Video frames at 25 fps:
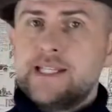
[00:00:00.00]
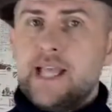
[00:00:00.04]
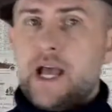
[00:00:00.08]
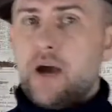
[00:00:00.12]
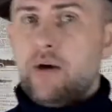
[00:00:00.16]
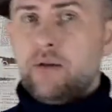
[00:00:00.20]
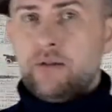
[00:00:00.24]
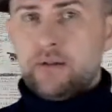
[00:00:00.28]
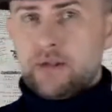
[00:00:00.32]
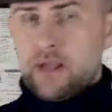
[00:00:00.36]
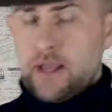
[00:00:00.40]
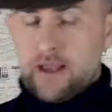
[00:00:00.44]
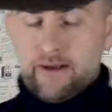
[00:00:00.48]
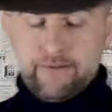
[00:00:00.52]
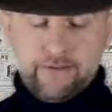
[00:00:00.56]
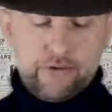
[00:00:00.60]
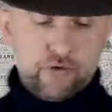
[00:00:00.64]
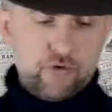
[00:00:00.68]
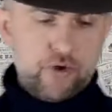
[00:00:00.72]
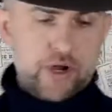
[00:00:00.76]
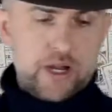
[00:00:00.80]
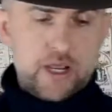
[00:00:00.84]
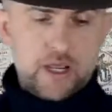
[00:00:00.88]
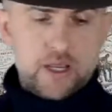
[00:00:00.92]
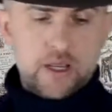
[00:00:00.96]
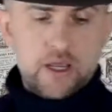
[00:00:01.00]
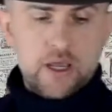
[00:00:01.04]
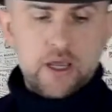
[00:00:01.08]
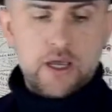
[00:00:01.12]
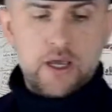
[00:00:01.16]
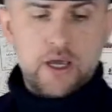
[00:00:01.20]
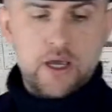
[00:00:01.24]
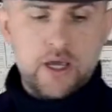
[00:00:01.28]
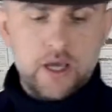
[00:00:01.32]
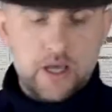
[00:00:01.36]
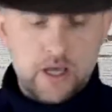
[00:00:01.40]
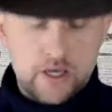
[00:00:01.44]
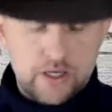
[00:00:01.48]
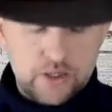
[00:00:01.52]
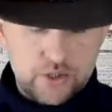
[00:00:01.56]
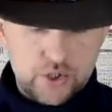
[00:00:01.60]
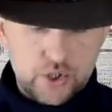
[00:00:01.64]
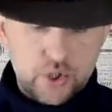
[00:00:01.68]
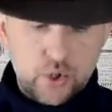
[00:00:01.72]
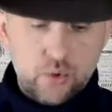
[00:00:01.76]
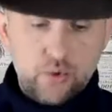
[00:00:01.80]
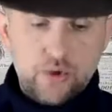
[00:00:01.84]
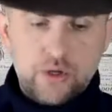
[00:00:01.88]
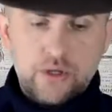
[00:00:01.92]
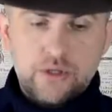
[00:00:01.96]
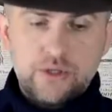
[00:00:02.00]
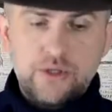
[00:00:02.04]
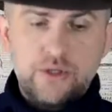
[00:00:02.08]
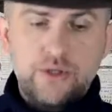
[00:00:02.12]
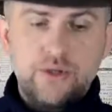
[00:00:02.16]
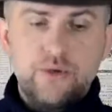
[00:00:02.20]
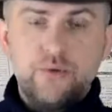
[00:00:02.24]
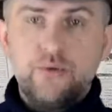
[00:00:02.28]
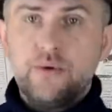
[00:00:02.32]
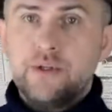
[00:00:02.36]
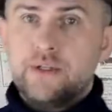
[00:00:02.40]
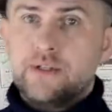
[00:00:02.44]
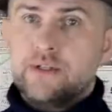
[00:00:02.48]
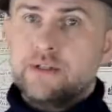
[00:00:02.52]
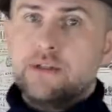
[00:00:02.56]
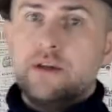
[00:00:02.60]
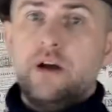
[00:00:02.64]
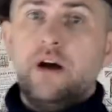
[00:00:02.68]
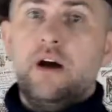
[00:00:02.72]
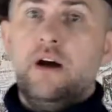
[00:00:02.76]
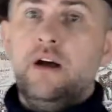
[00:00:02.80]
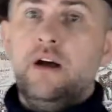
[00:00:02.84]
sound, I've already shown it to you. It's